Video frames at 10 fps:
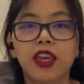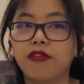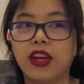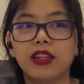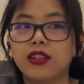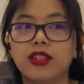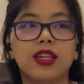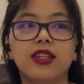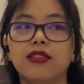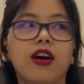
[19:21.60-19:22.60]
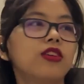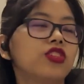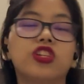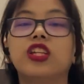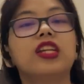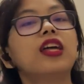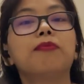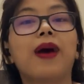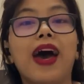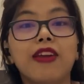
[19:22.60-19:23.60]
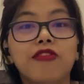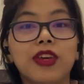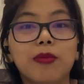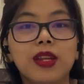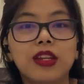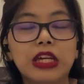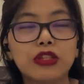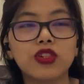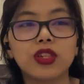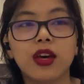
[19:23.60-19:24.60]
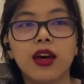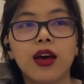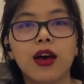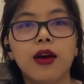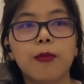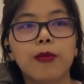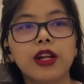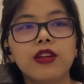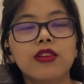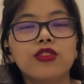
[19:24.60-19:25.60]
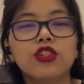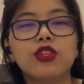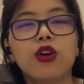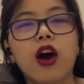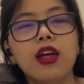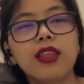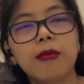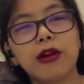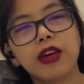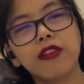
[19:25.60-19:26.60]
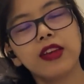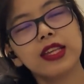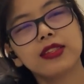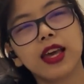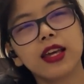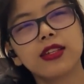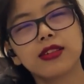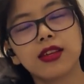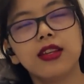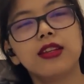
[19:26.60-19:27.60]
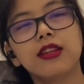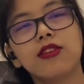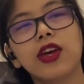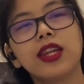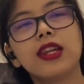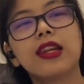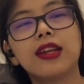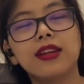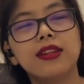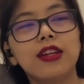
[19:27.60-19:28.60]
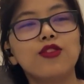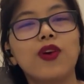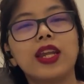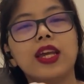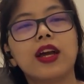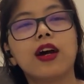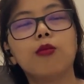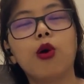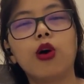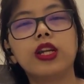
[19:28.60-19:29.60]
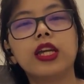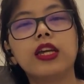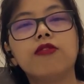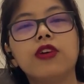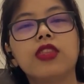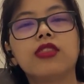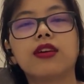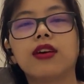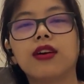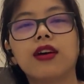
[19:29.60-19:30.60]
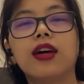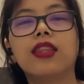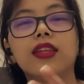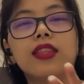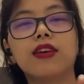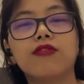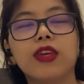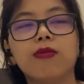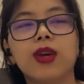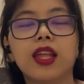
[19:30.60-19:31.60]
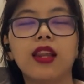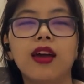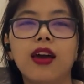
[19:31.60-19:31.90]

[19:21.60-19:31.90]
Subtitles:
fantasies. She did admire female teachers, but she thought about having sex, intertwining her body with another female